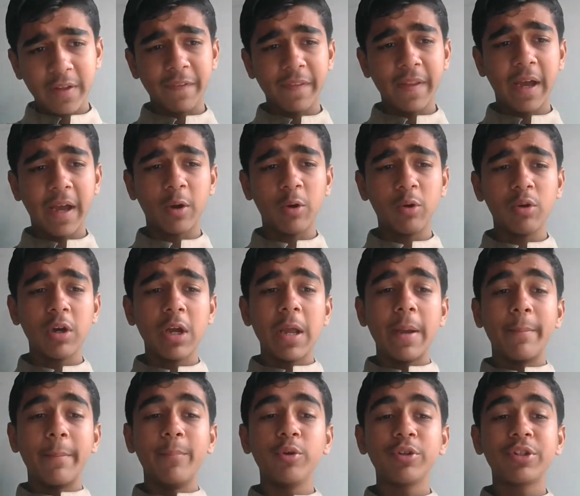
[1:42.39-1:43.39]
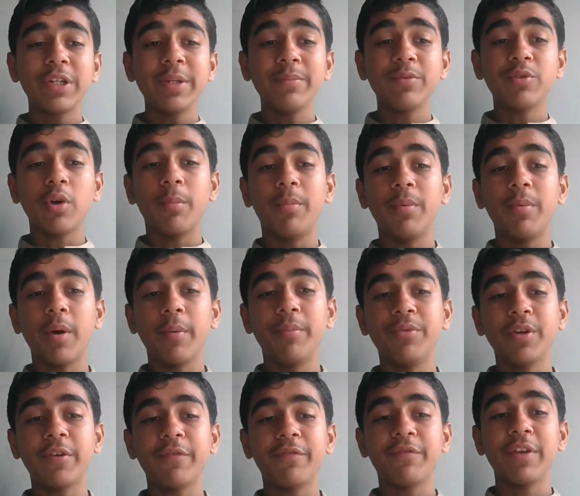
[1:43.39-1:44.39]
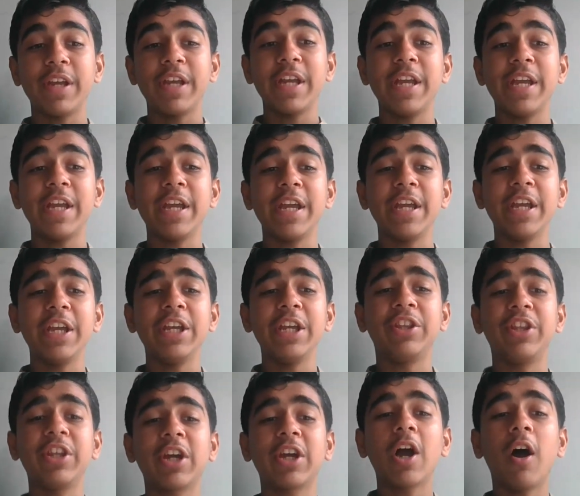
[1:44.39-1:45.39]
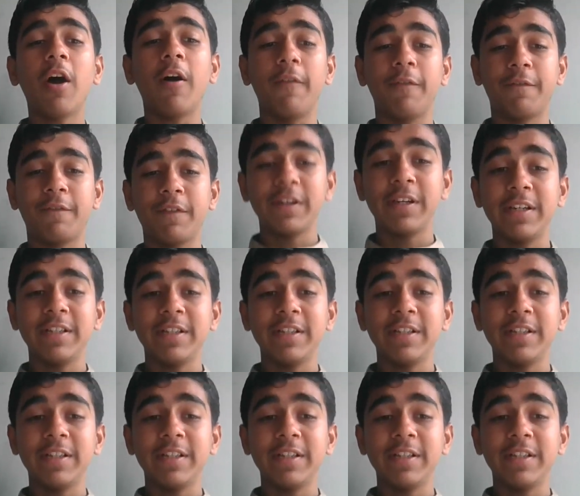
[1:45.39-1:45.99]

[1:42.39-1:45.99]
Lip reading: Now, Muslims observe itikaf.